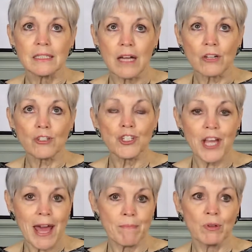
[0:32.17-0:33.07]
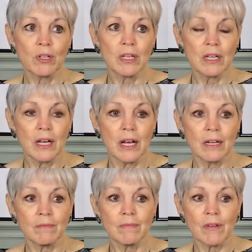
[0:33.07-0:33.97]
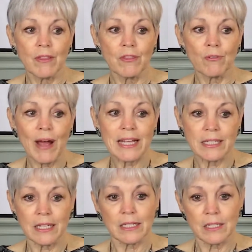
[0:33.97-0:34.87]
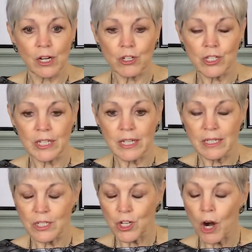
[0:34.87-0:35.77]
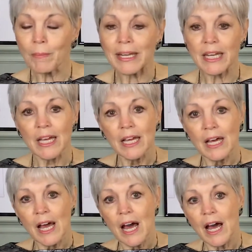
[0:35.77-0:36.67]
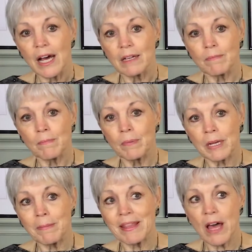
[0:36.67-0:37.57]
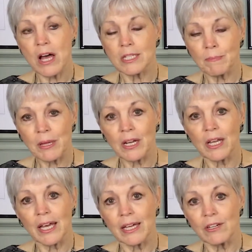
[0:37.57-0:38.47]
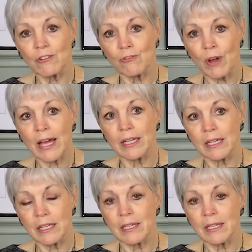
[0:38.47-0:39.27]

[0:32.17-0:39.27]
Dr. Chappell, a thoracic surgeon in Sherman, put him in the hospital and drained